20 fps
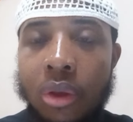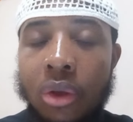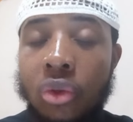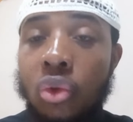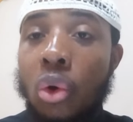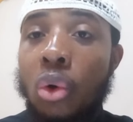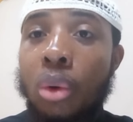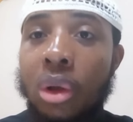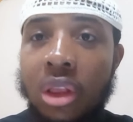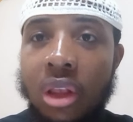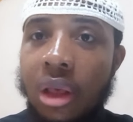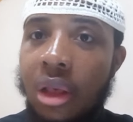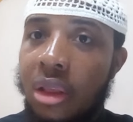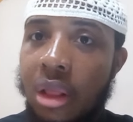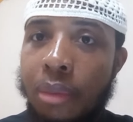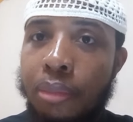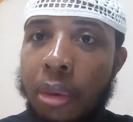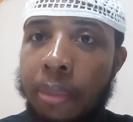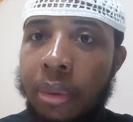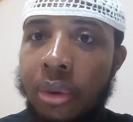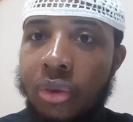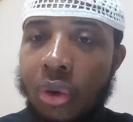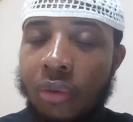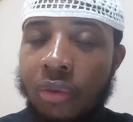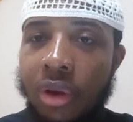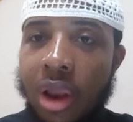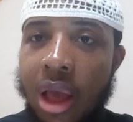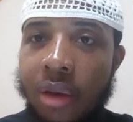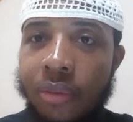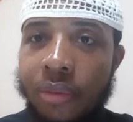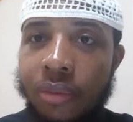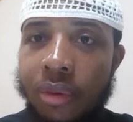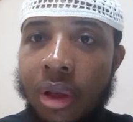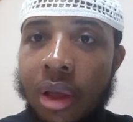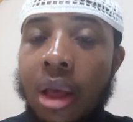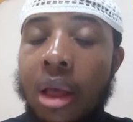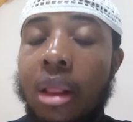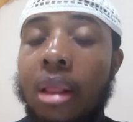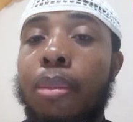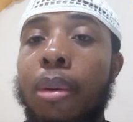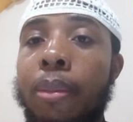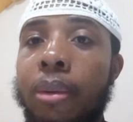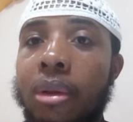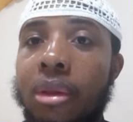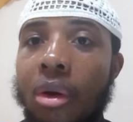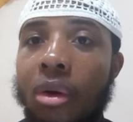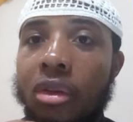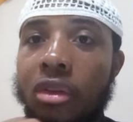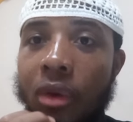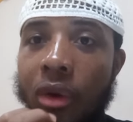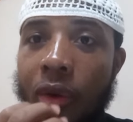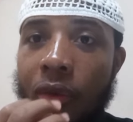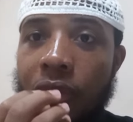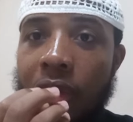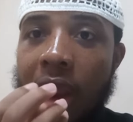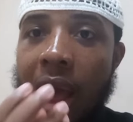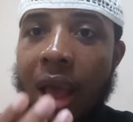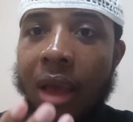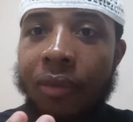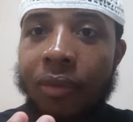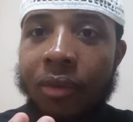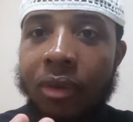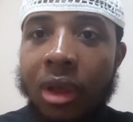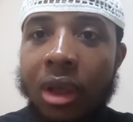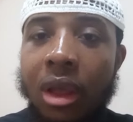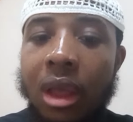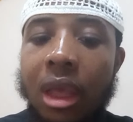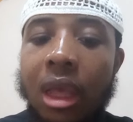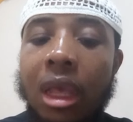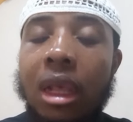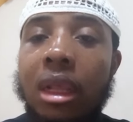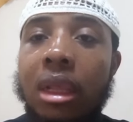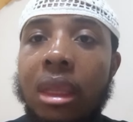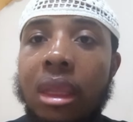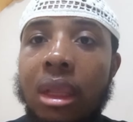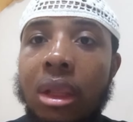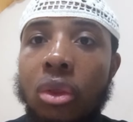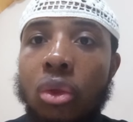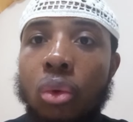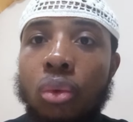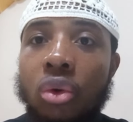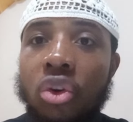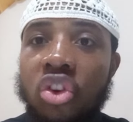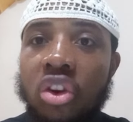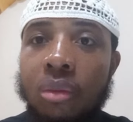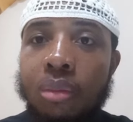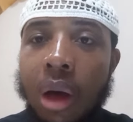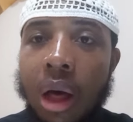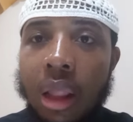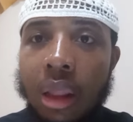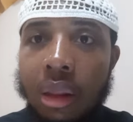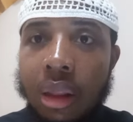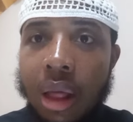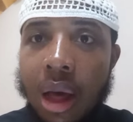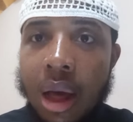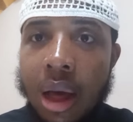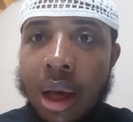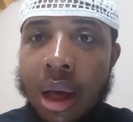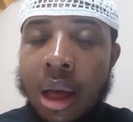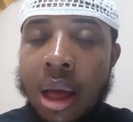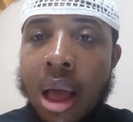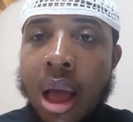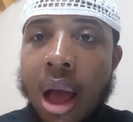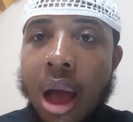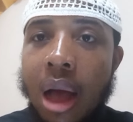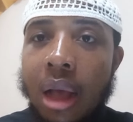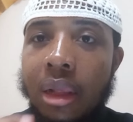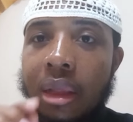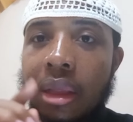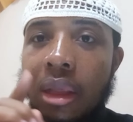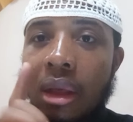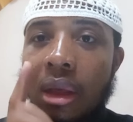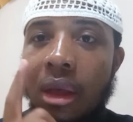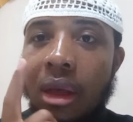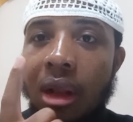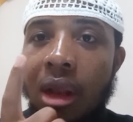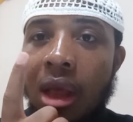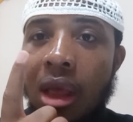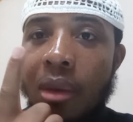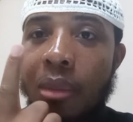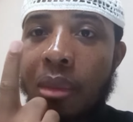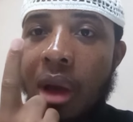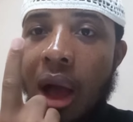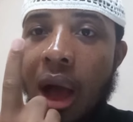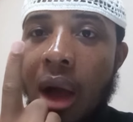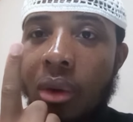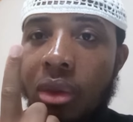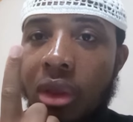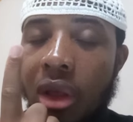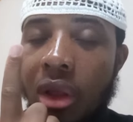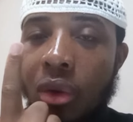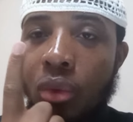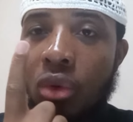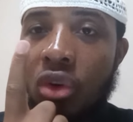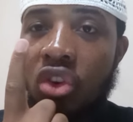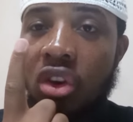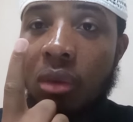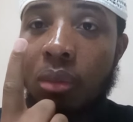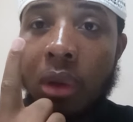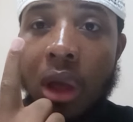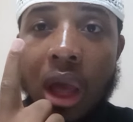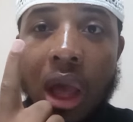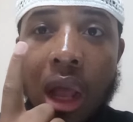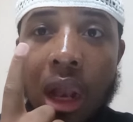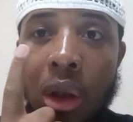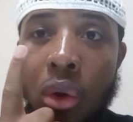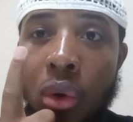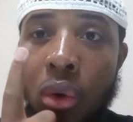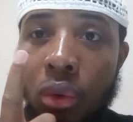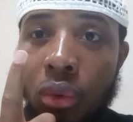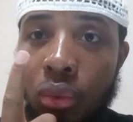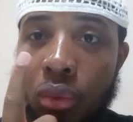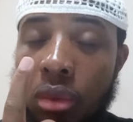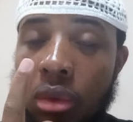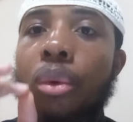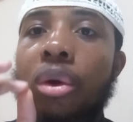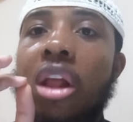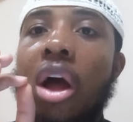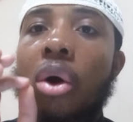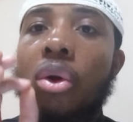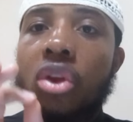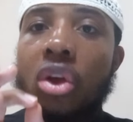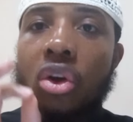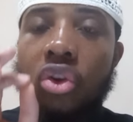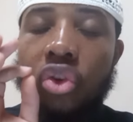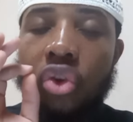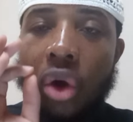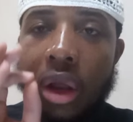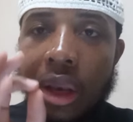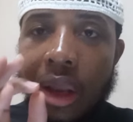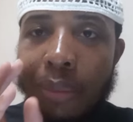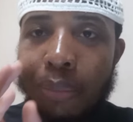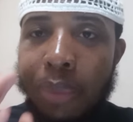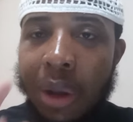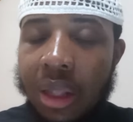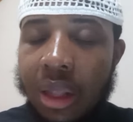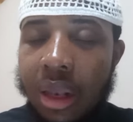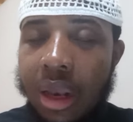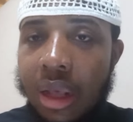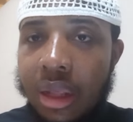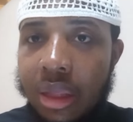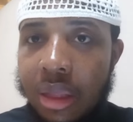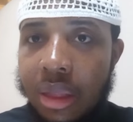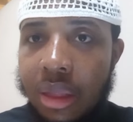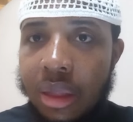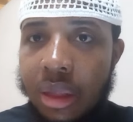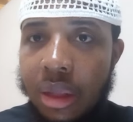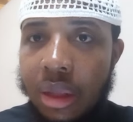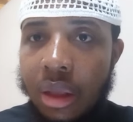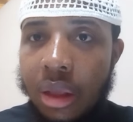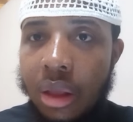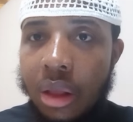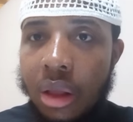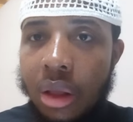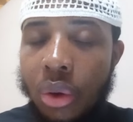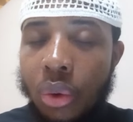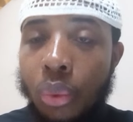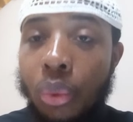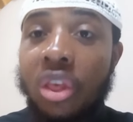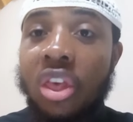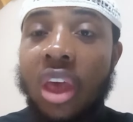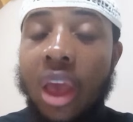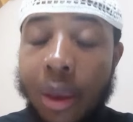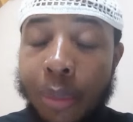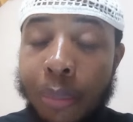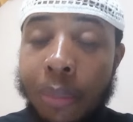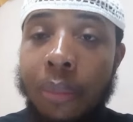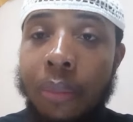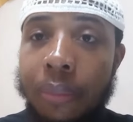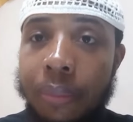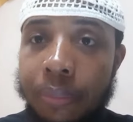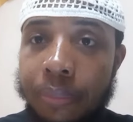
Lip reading: So what is the purpose of life? The purpose of life is to worship Allah and single Him out in worship alone without joining partners with Him.